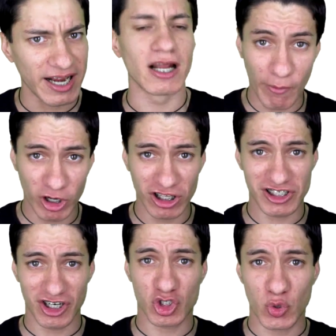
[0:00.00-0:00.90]
Give him a
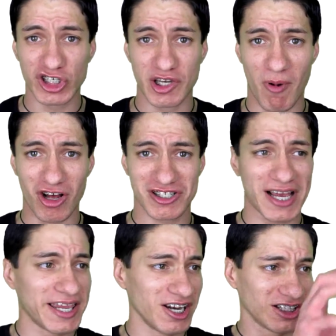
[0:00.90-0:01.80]
little squishy ball,
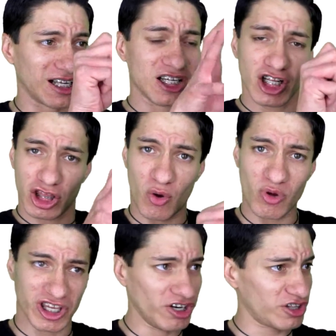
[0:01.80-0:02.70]
Zayn. You know, the
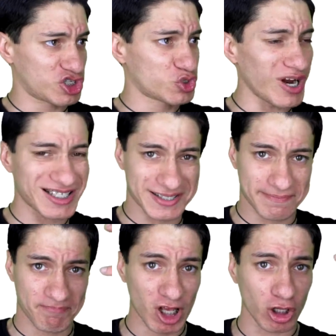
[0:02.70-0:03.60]
stress
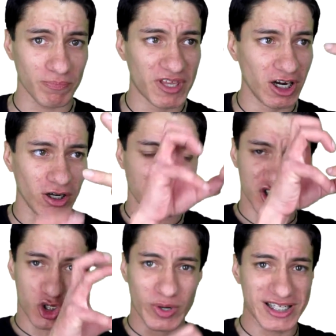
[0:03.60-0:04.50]
little, you know, and you
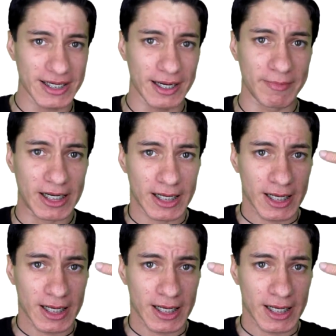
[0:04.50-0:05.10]
squeeze them and...